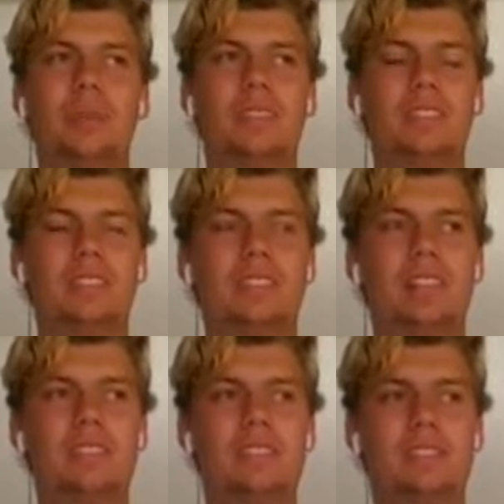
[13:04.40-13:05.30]
basically,
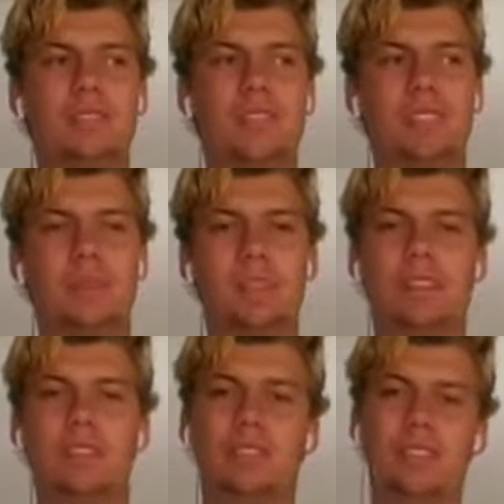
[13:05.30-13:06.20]
I just wasted
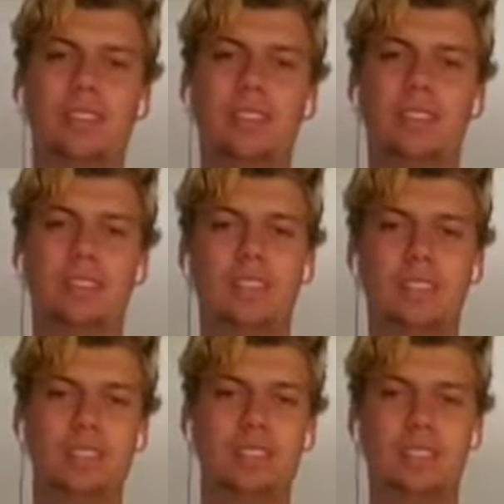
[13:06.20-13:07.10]
my time filling
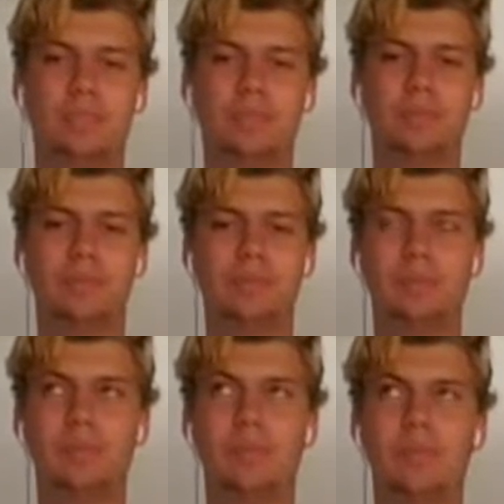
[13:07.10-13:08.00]
out energy.
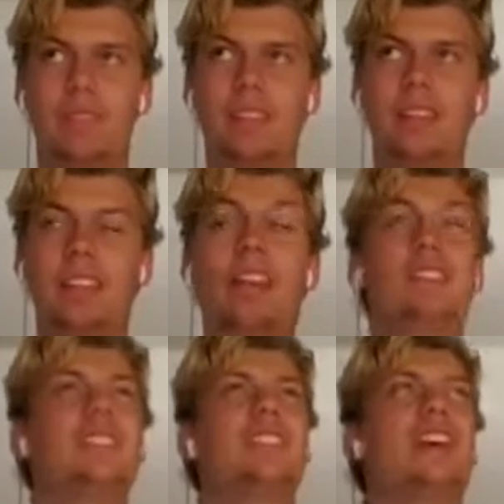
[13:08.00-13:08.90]

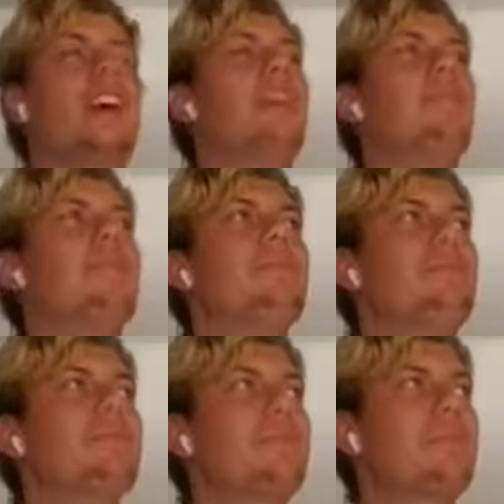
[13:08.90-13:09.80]
That was today.
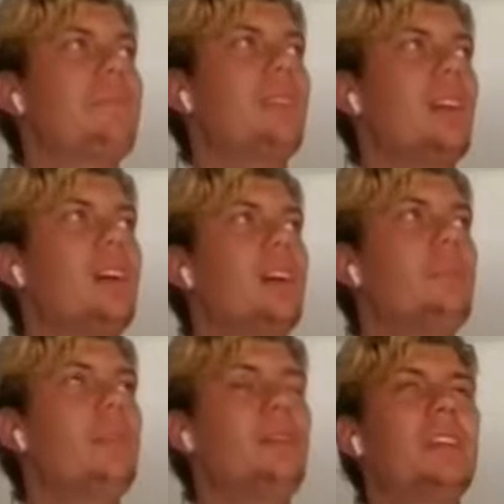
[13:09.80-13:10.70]

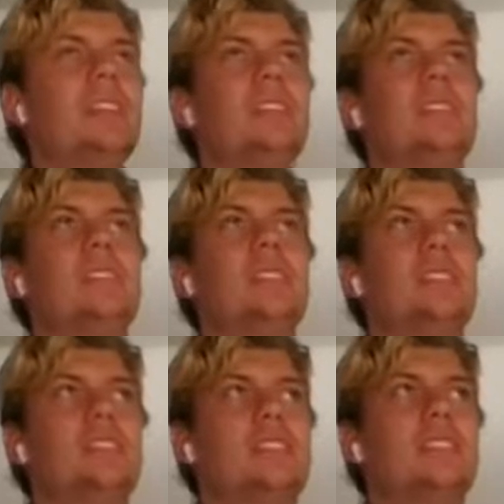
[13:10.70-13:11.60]
My weekend.
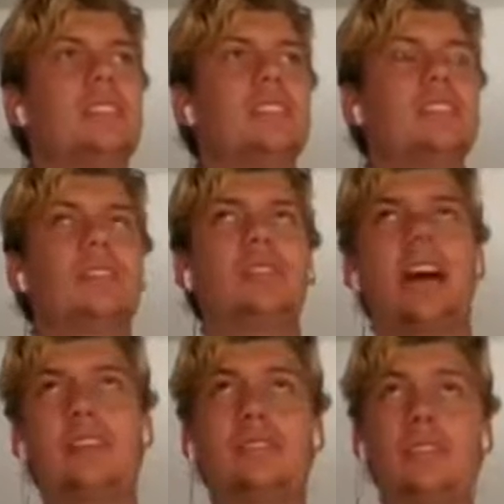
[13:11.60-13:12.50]
Let's see. So
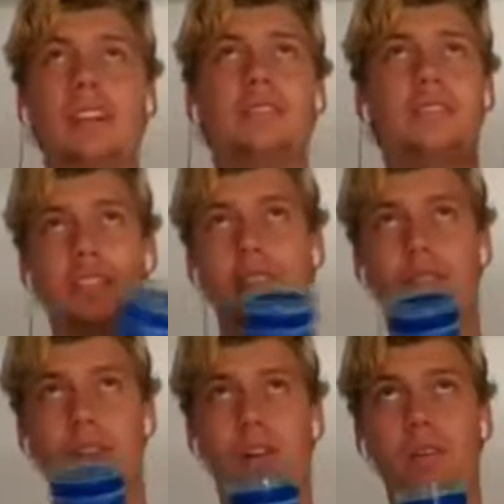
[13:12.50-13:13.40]
last week I was in
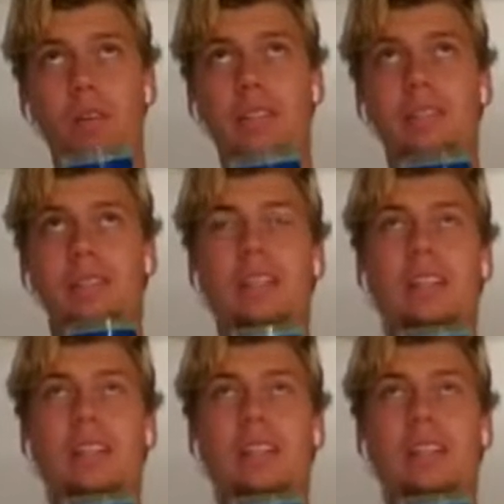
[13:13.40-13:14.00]
Utah all week.